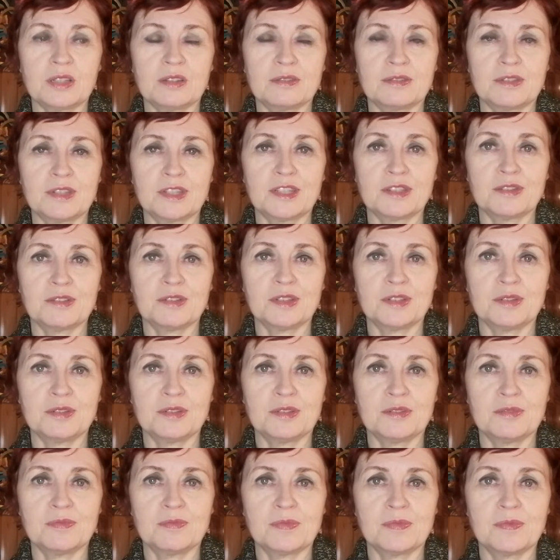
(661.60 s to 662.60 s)
that
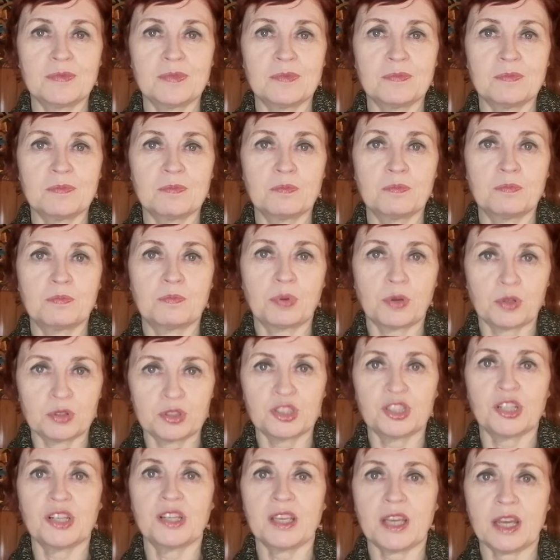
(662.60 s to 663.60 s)

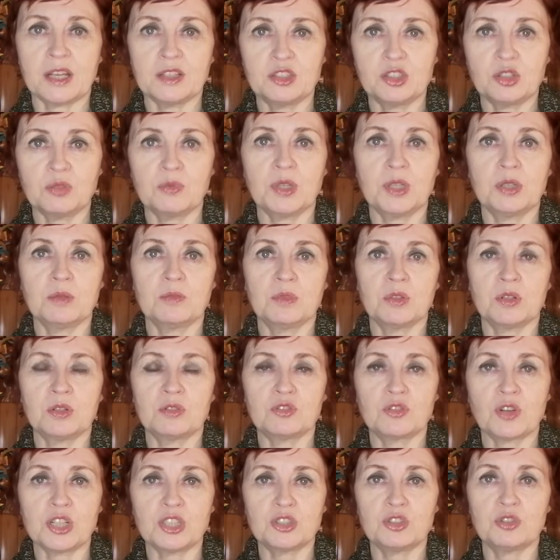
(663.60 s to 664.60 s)
pushing and doing
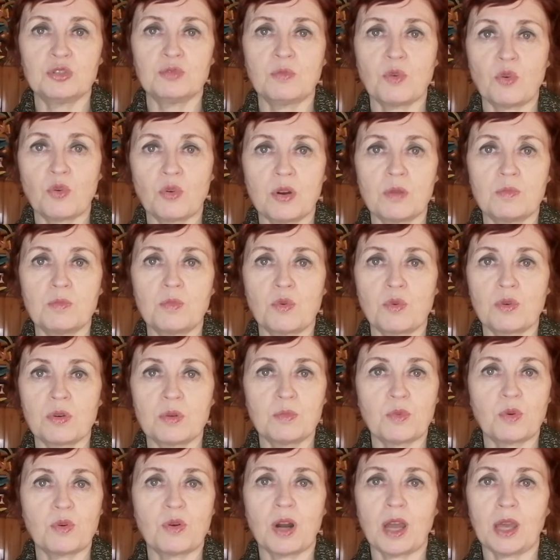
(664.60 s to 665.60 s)
and trying to do more and more
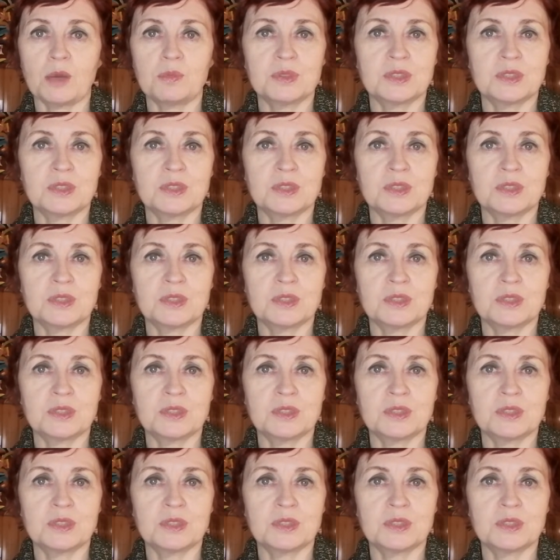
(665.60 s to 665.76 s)
and more,